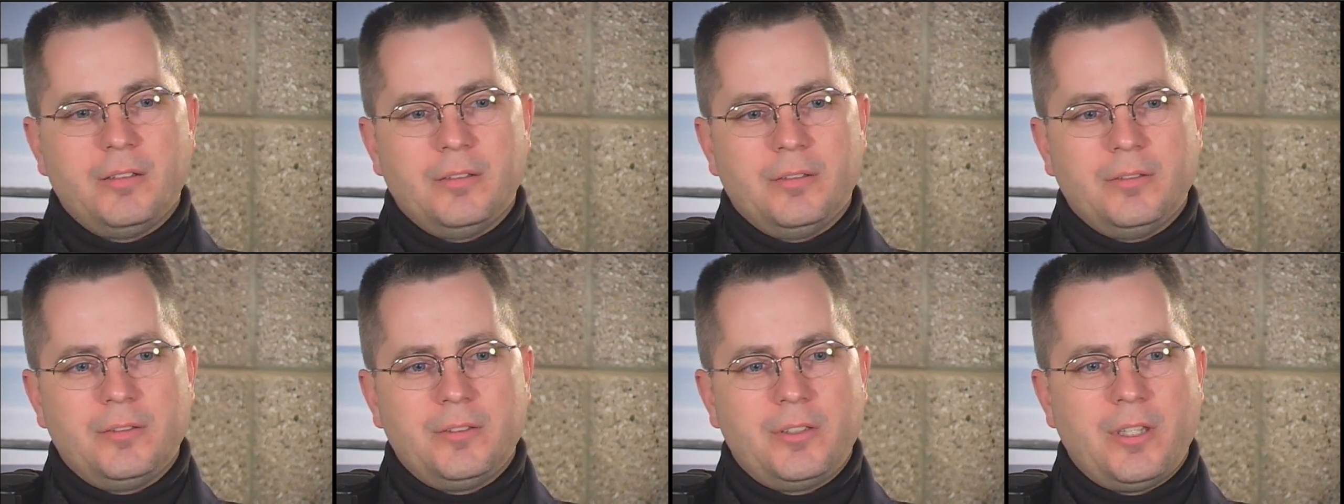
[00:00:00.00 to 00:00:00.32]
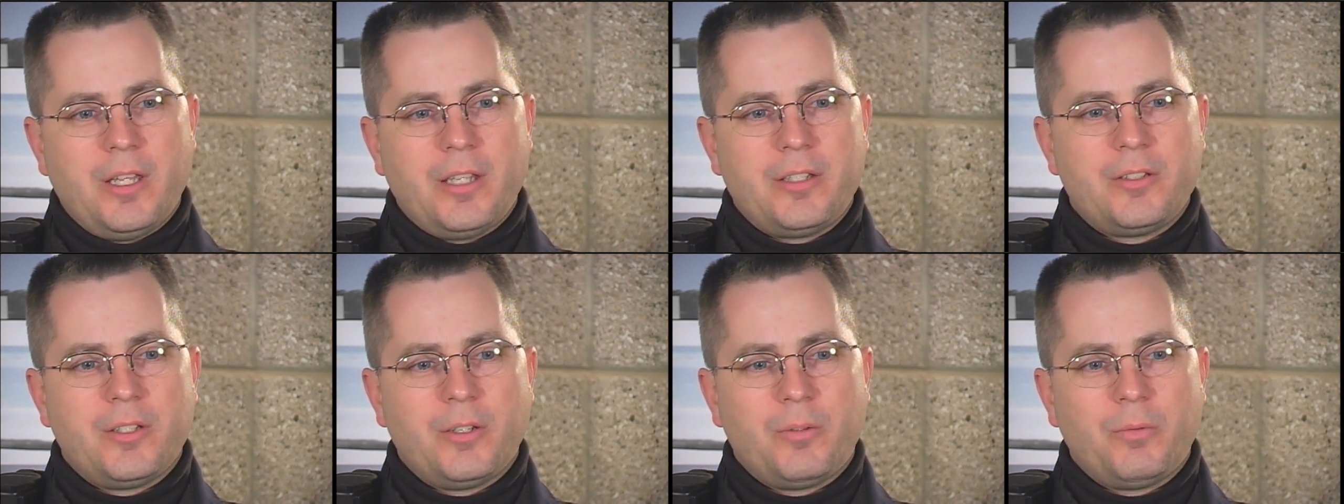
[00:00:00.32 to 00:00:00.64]
and
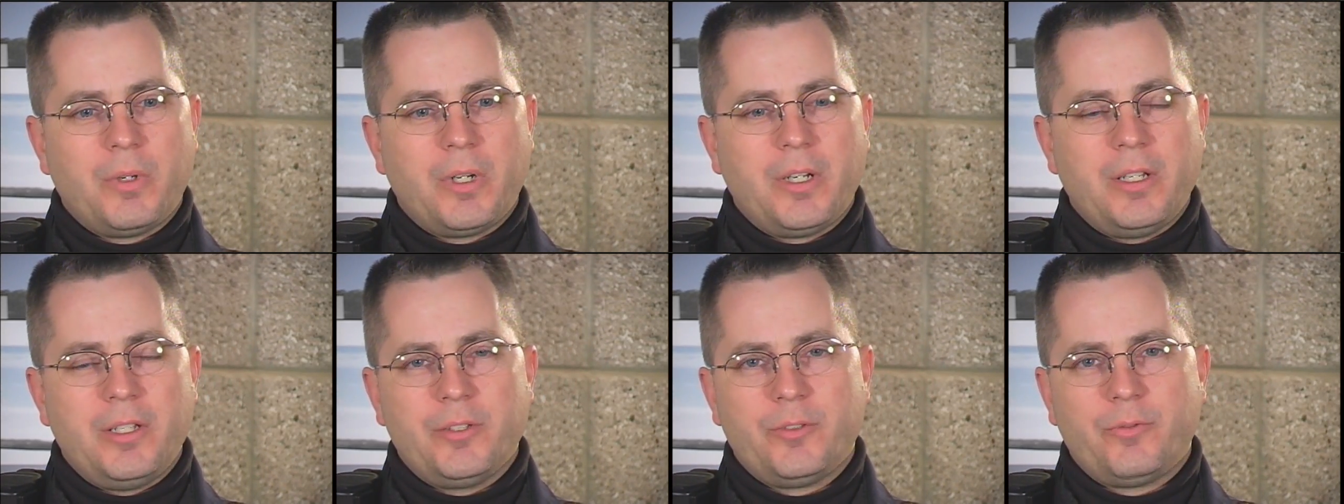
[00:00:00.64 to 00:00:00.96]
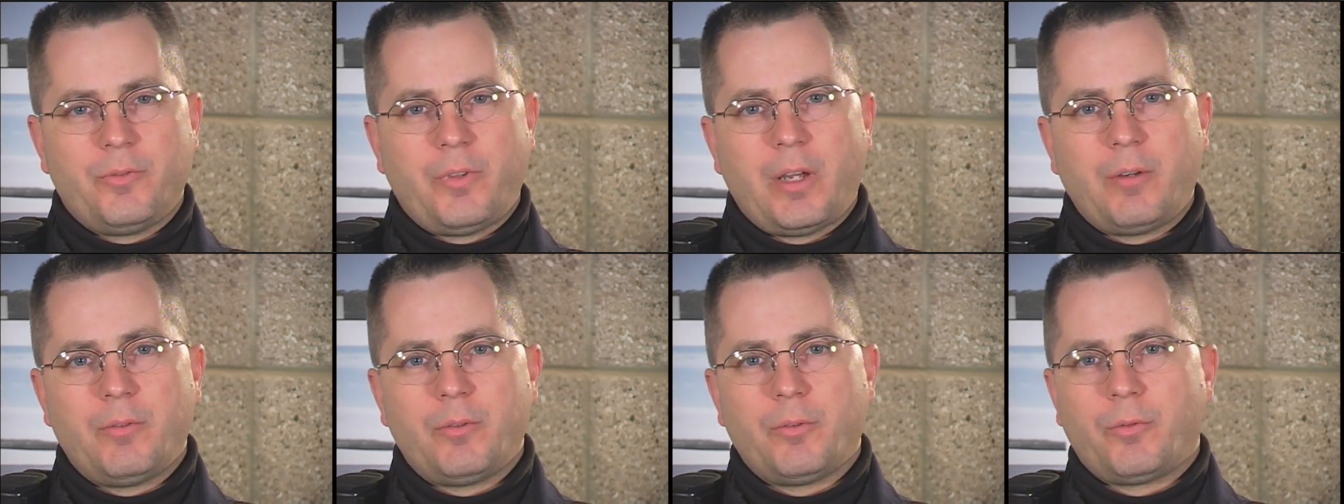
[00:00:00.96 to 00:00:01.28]
they said one of his
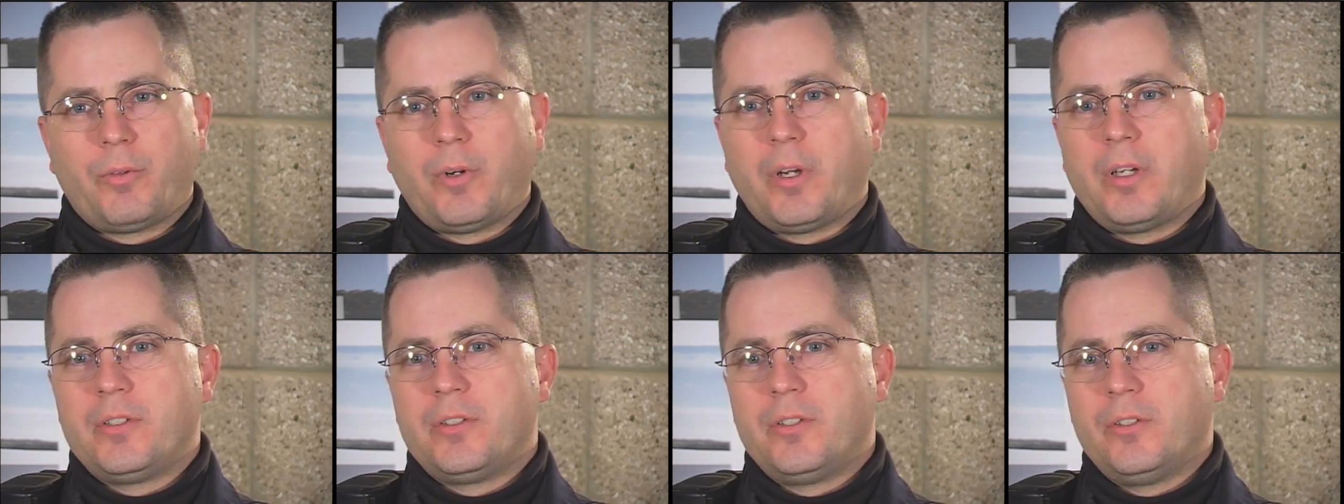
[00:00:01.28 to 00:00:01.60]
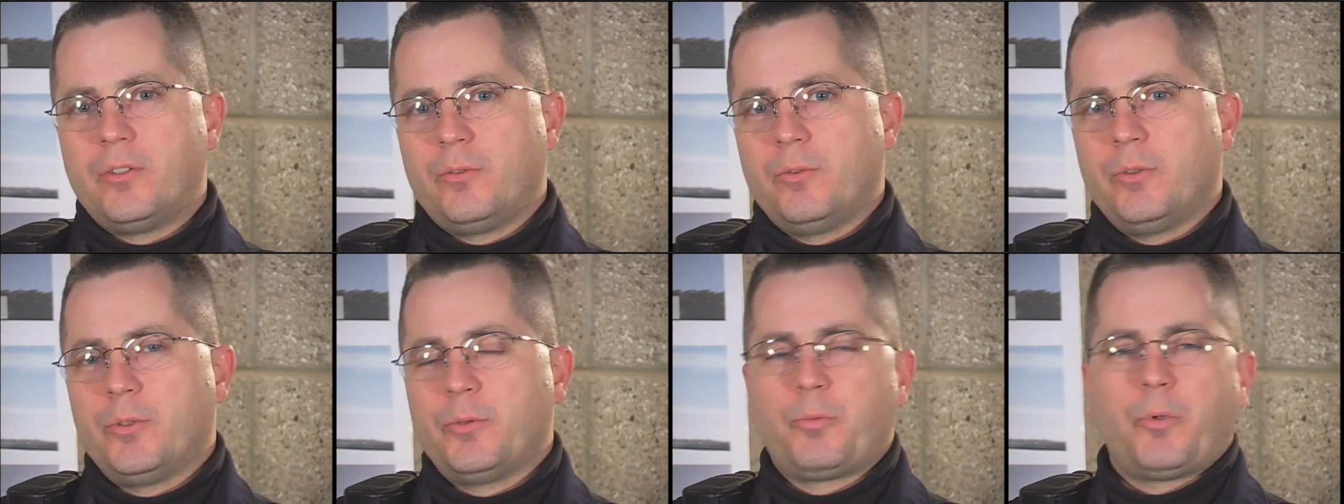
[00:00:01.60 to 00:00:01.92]
favorite
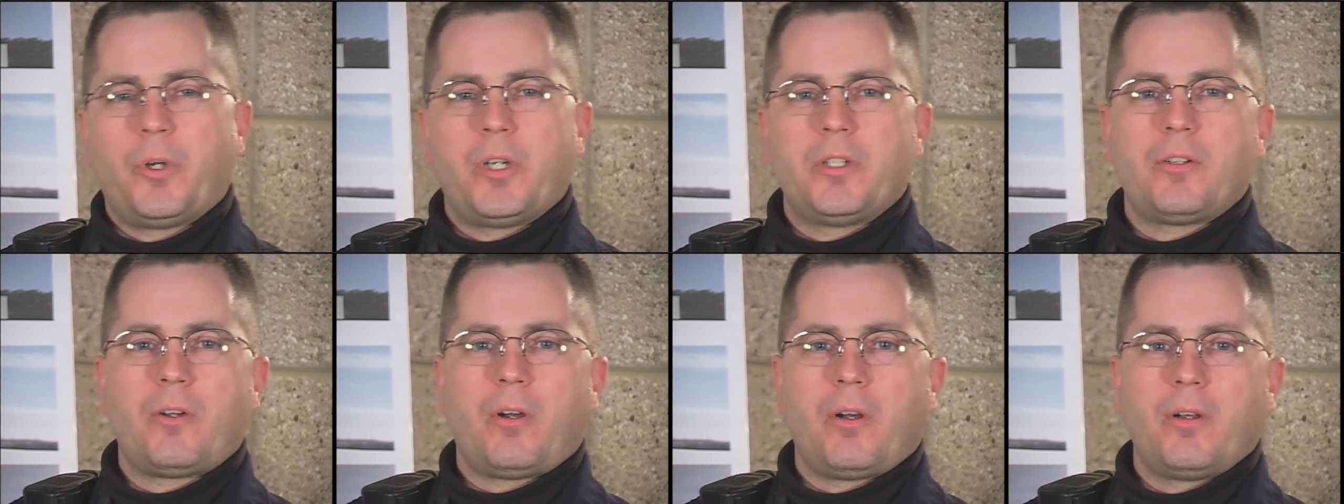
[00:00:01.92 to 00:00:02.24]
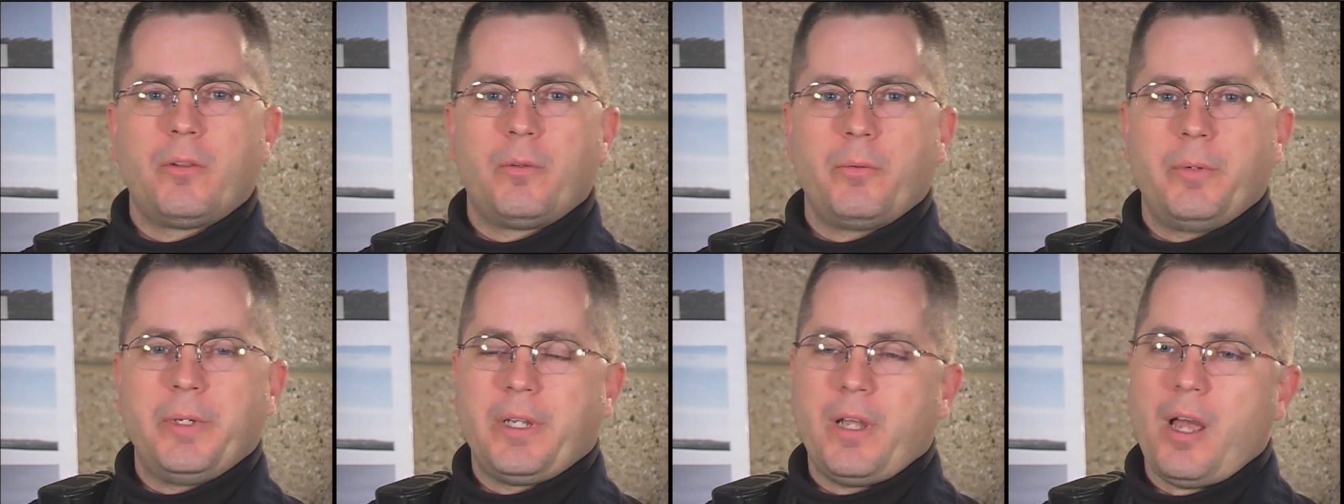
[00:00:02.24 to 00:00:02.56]
phrases was press
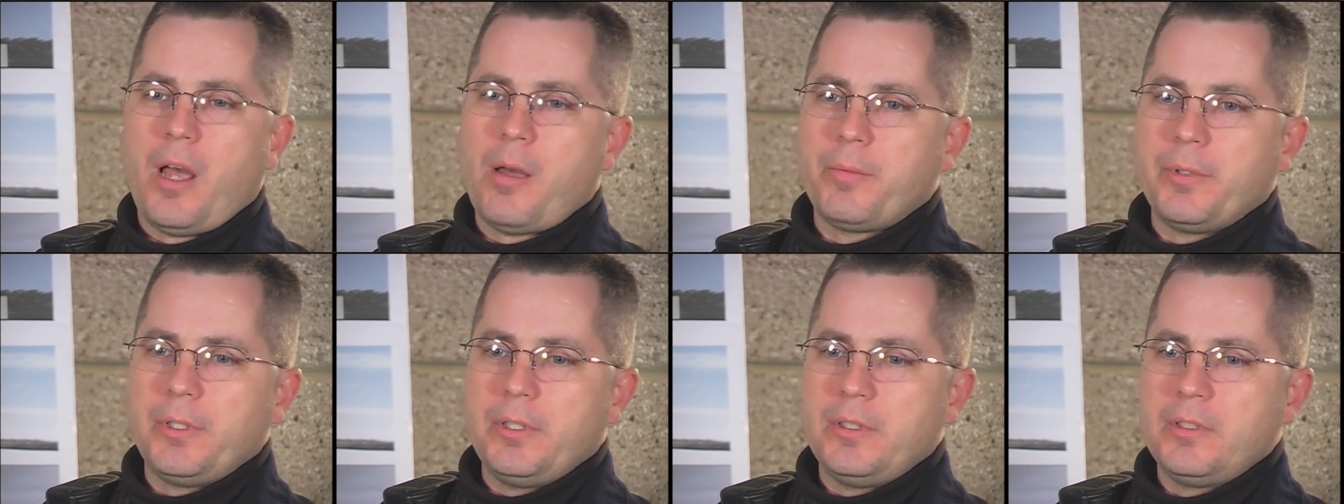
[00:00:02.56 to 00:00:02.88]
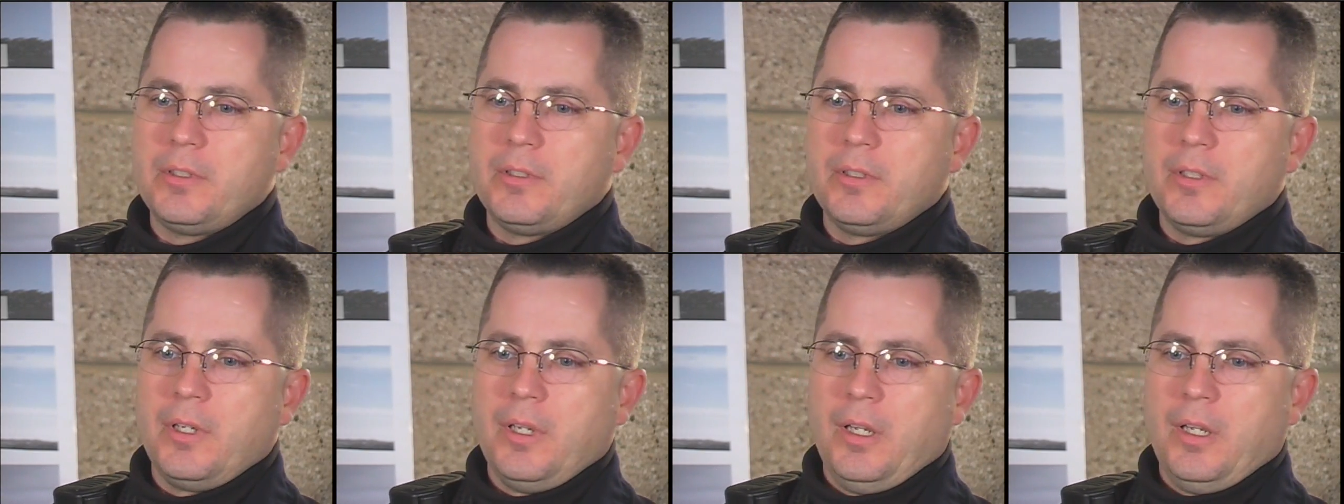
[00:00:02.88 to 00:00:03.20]
hard 3 copies.